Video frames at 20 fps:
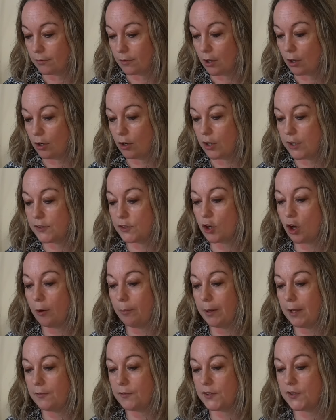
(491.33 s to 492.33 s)
Oh, it's got a
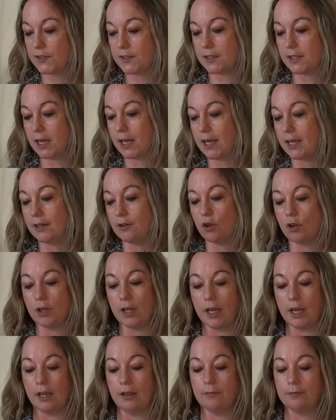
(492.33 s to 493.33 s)
bit of a stain on
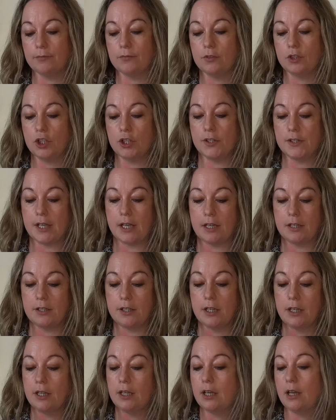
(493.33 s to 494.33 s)
it, she said.
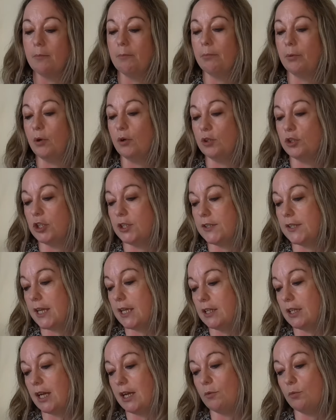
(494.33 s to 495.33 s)
But she
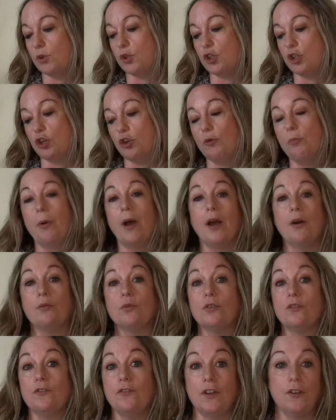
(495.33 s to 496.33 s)
said it was
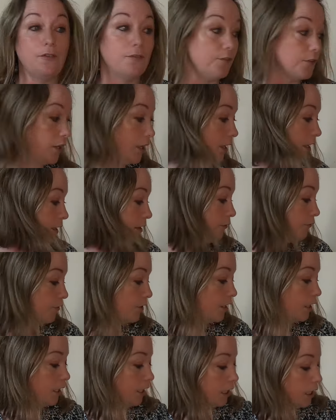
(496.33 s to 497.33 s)
£2.50 for
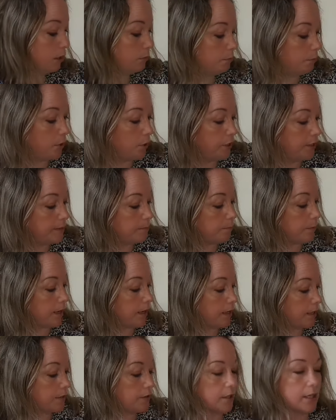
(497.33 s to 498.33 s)
the little boy's
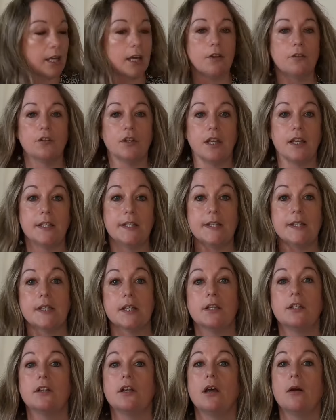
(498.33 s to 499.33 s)
bag, the Kath
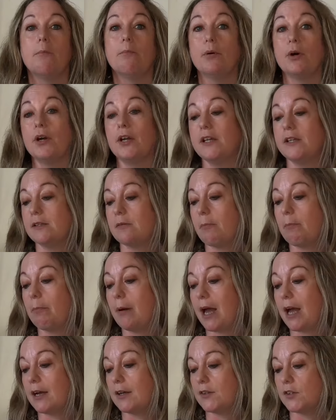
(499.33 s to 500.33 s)
Kidson boy's
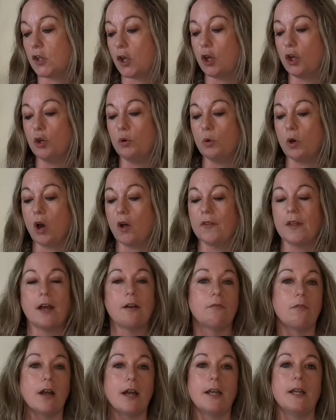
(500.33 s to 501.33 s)
bag. So who got
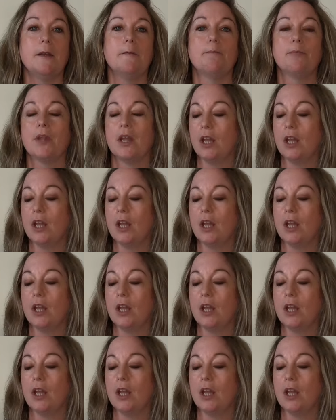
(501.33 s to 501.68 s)
that right?